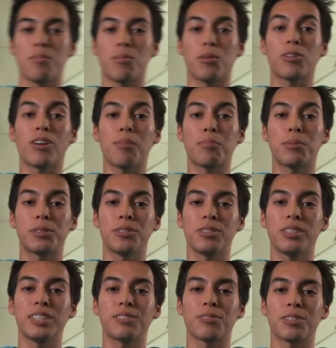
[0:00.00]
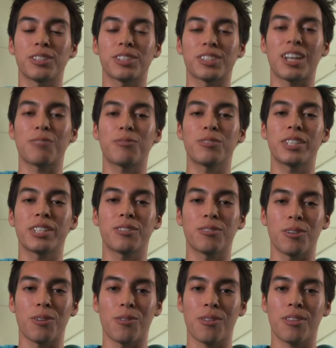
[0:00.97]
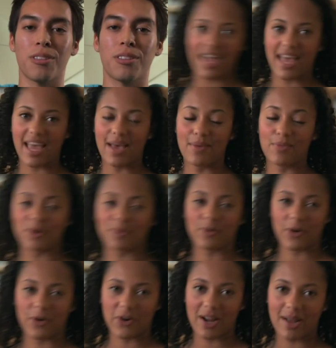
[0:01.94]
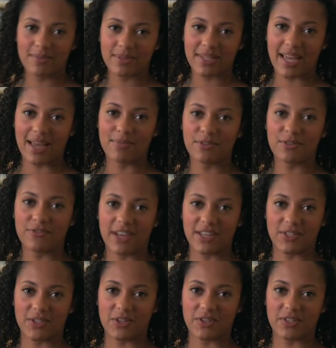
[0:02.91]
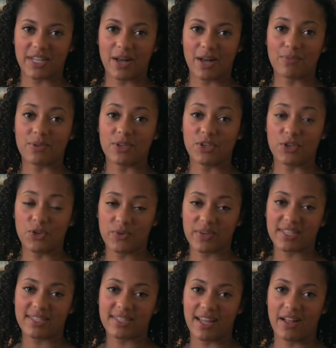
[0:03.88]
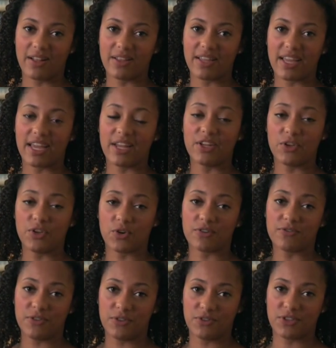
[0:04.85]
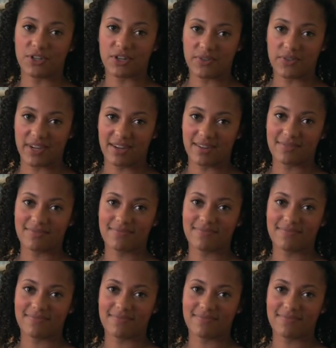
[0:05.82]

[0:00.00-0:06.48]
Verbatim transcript: More opportunities for discovery and growth. And more programs and professors to help you excel in your future career.